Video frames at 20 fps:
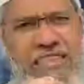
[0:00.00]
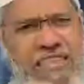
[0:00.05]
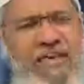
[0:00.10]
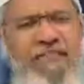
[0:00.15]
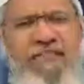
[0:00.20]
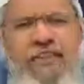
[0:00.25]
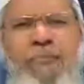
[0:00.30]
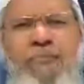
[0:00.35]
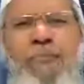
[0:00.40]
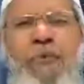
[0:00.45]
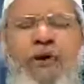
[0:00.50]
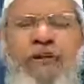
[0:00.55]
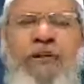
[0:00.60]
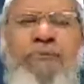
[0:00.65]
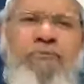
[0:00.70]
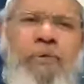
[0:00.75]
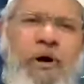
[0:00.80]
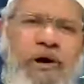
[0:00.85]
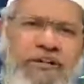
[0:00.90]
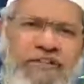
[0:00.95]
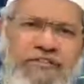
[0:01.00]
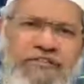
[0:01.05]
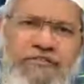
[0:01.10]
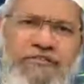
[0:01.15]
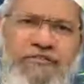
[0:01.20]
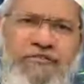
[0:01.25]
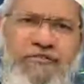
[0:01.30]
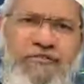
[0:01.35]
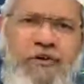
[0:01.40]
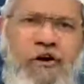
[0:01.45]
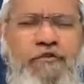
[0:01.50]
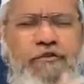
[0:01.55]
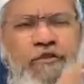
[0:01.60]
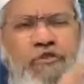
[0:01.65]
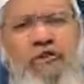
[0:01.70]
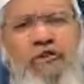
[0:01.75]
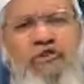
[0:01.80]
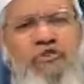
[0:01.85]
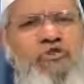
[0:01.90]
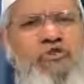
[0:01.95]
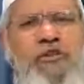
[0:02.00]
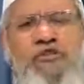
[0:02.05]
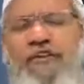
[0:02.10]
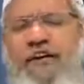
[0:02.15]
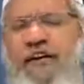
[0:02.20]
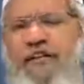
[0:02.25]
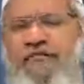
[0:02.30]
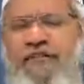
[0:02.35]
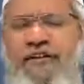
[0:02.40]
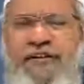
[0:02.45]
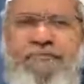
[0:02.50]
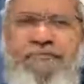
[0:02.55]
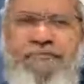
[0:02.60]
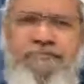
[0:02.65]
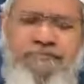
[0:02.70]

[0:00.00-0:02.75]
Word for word: 7 important points of the virtues of Arafah.